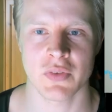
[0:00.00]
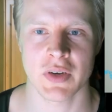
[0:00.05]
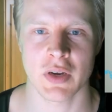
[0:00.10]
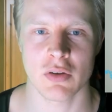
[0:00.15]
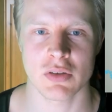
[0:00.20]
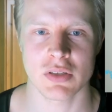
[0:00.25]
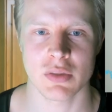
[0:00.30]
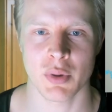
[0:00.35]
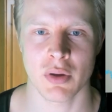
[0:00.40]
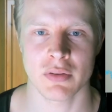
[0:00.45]

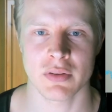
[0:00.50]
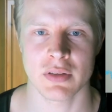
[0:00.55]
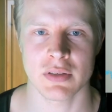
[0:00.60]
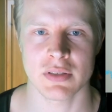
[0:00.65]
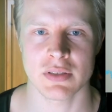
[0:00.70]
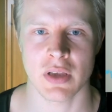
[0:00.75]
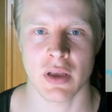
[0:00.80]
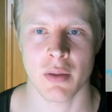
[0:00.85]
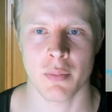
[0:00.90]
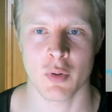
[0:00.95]
videos about
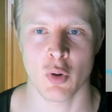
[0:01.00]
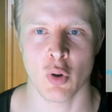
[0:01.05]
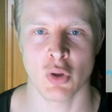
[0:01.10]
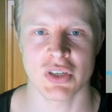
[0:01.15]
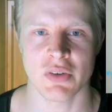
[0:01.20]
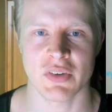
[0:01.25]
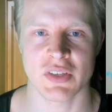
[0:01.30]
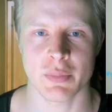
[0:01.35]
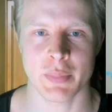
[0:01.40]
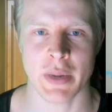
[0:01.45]
these
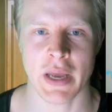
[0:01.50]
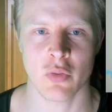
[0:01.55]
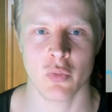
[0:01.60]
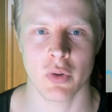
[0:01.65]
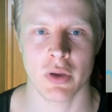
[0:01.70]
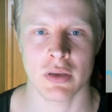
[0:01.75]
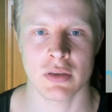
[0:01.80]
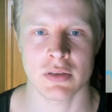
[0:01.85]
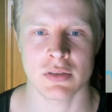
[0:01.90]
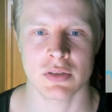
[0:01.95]
longevity
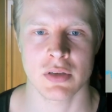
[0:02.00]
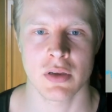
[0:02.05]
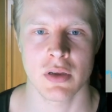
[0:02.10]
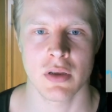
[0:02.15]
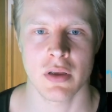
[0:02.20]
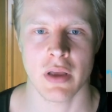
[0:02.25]
pathways.